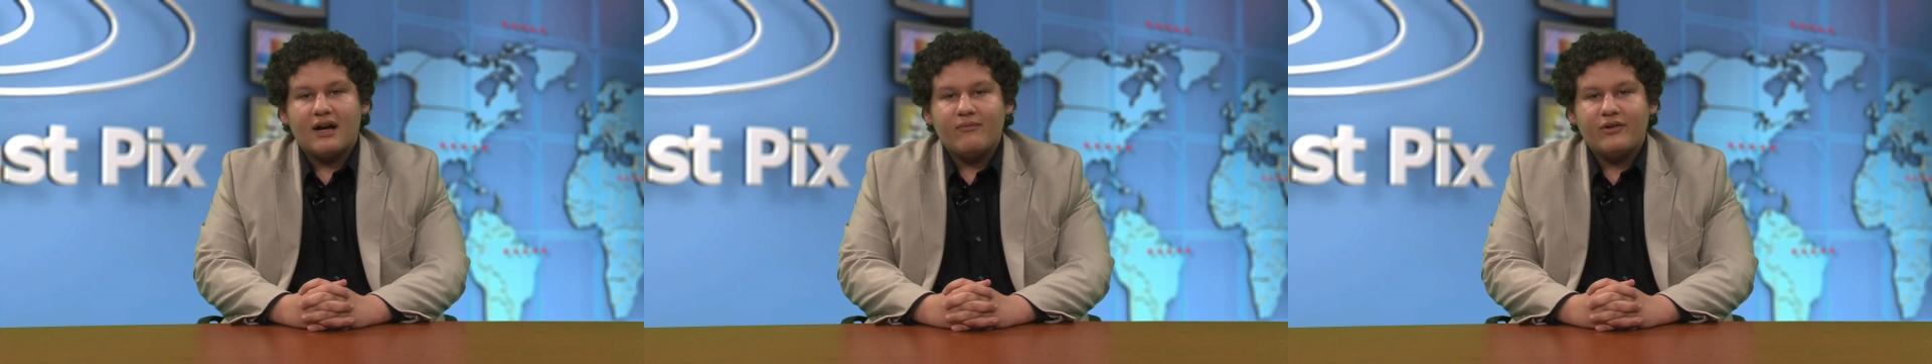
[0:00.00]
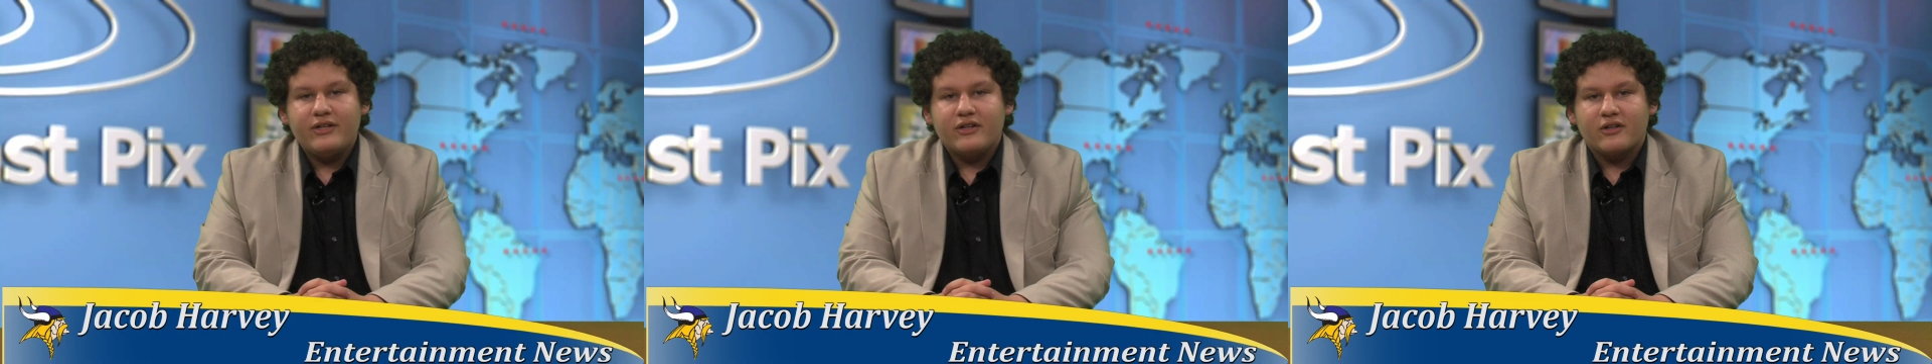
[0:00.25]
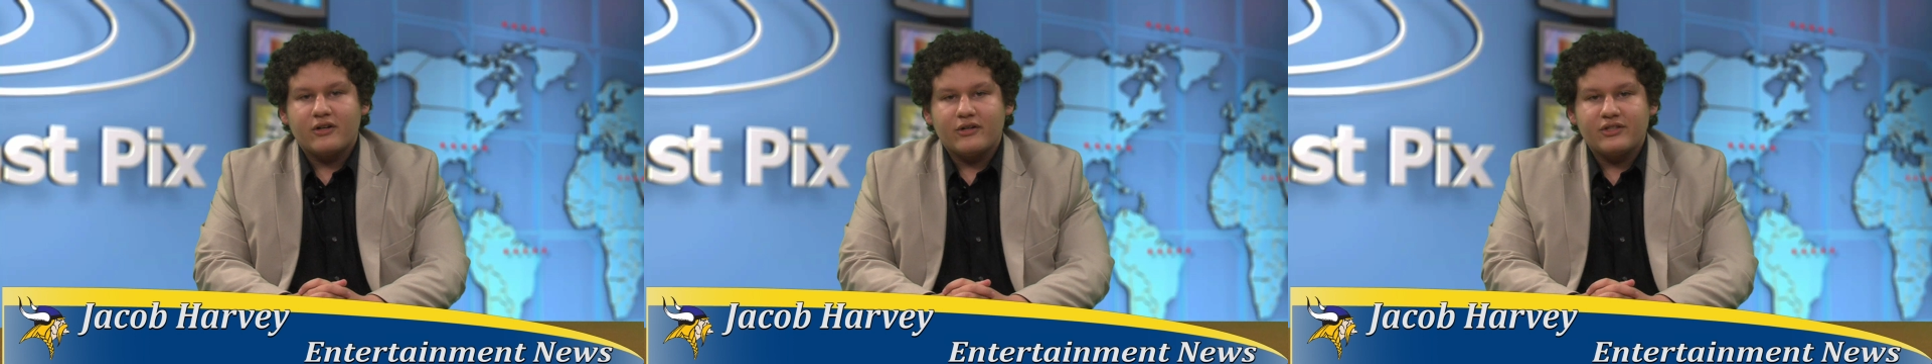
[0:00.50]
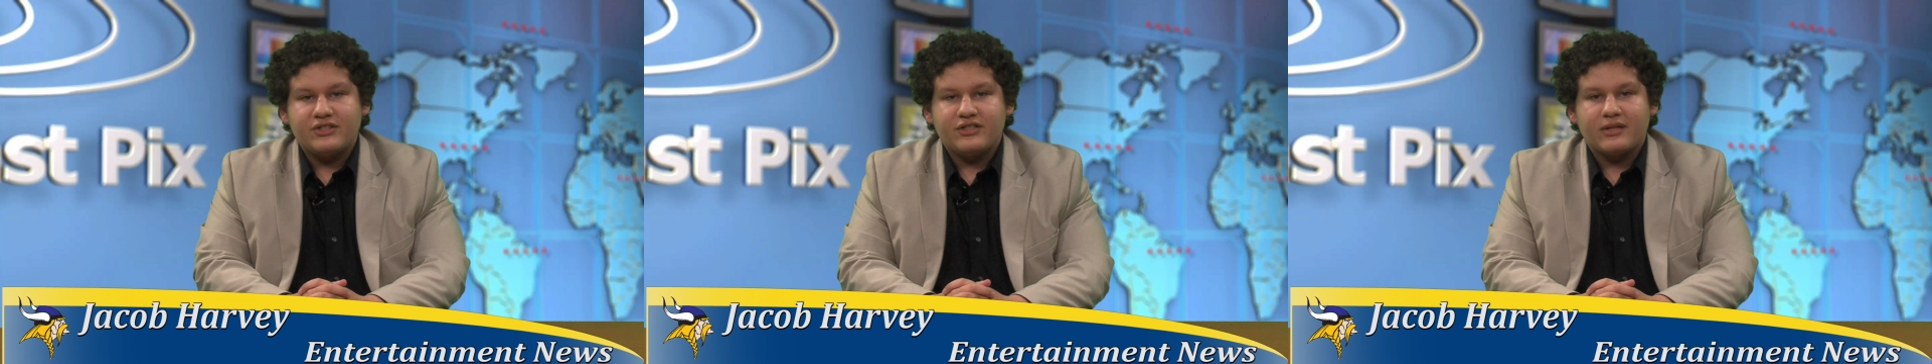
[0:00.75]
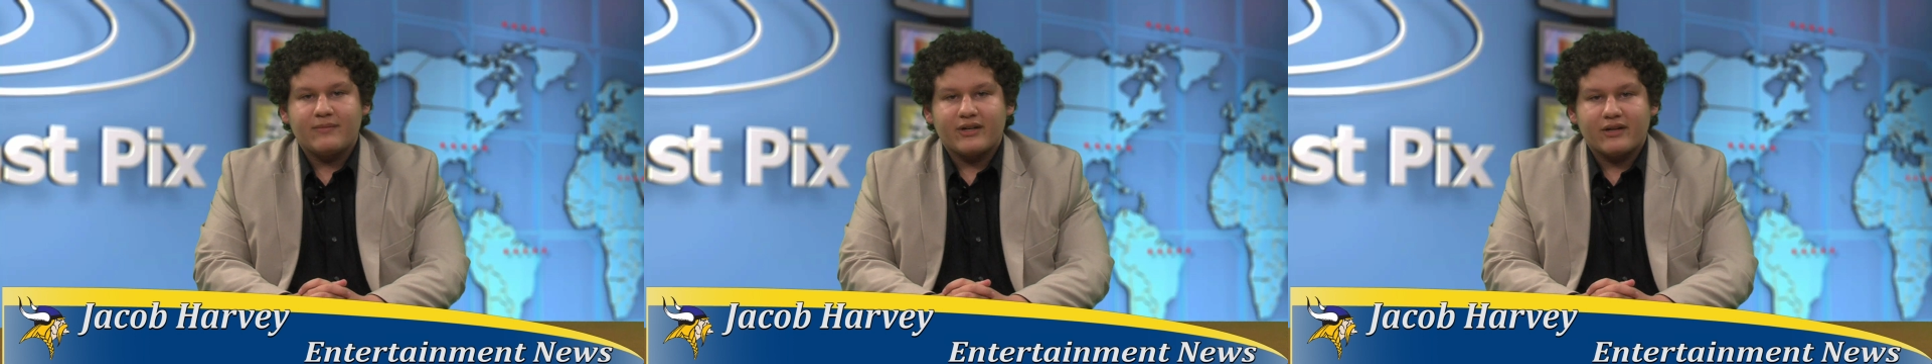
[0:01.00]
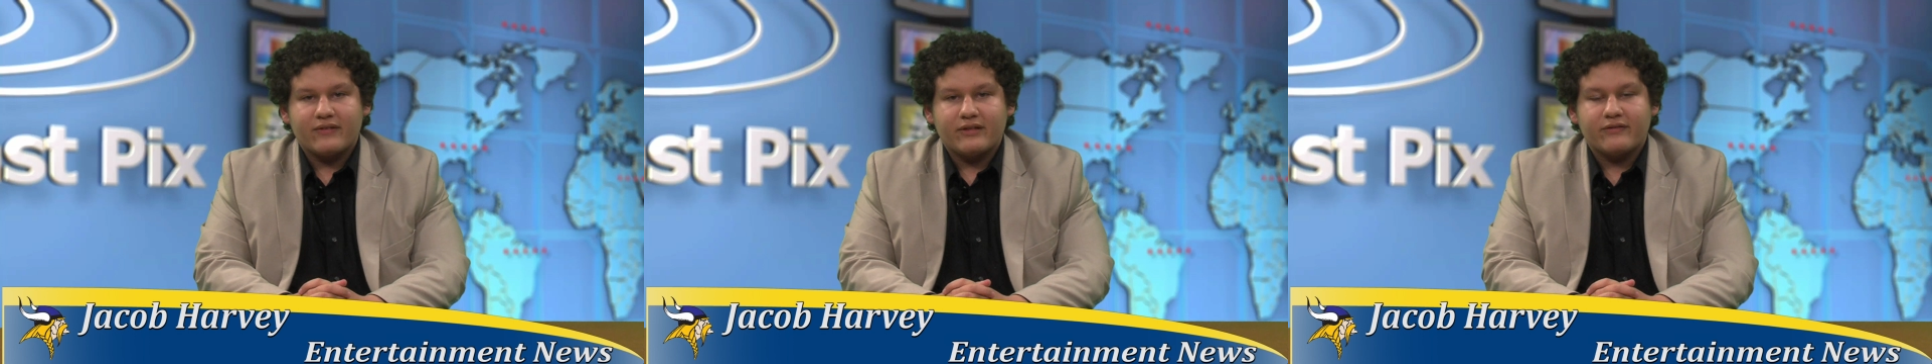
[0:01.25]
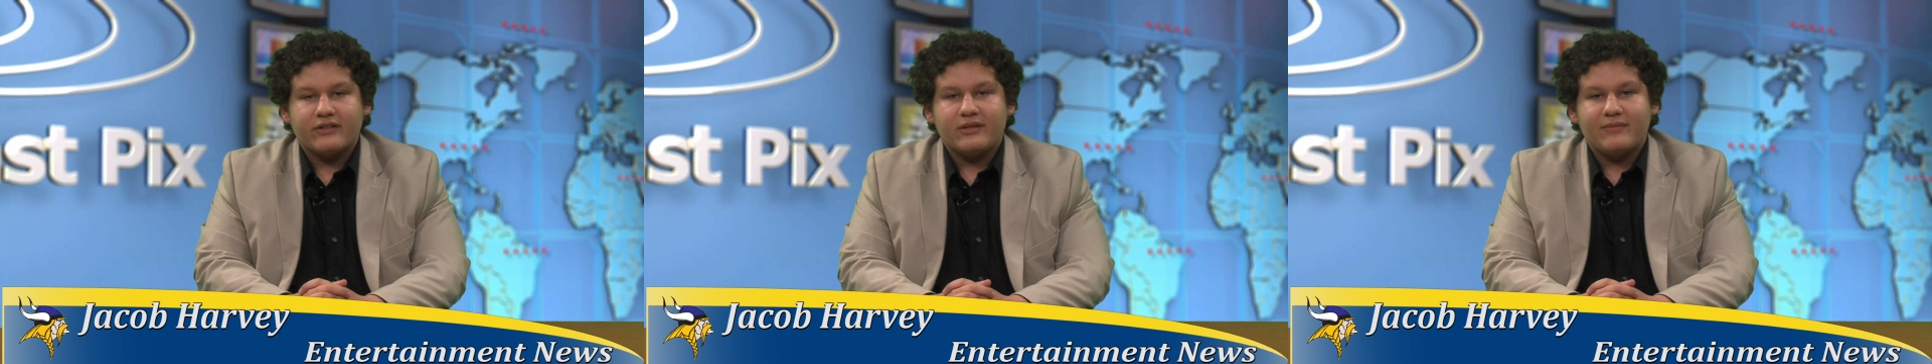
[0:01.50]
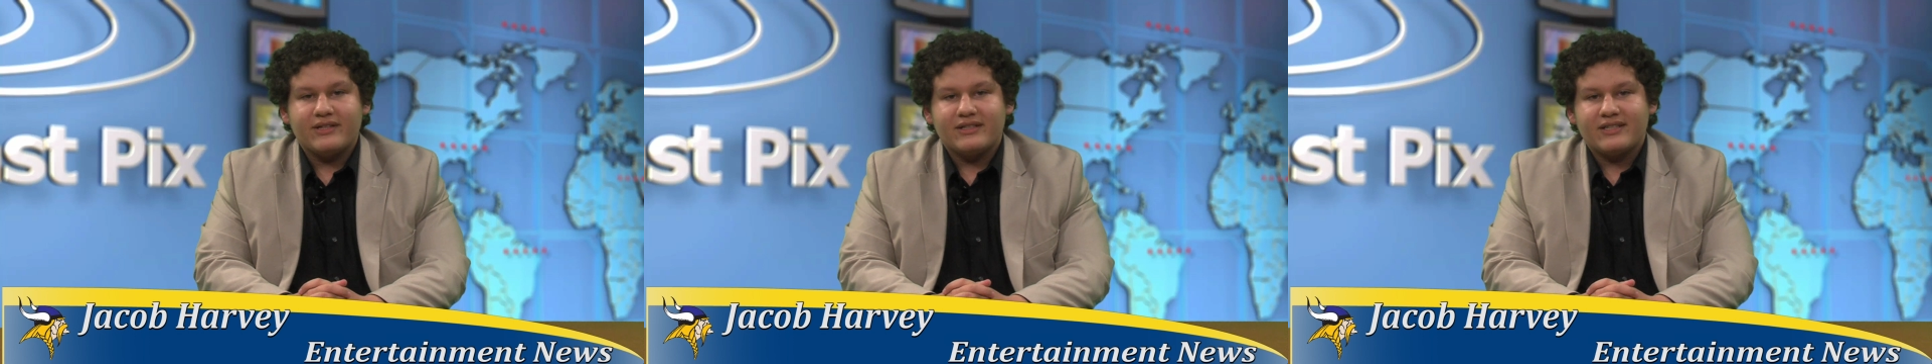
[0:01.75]
I am one of your co-hosts Jacob Harvey for
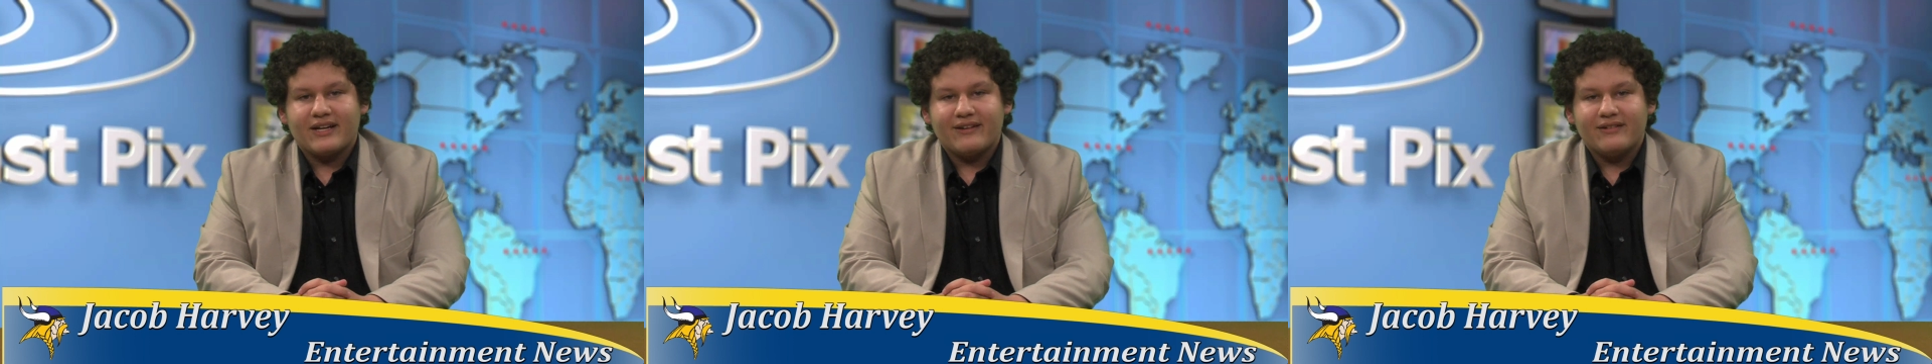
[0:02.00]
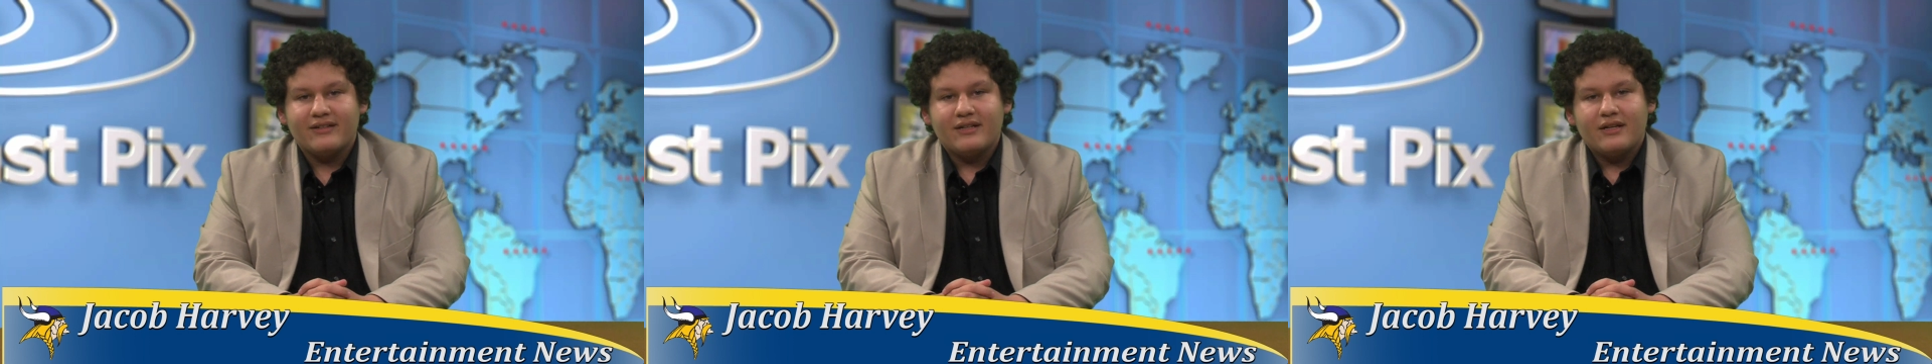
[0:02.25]
EBN10.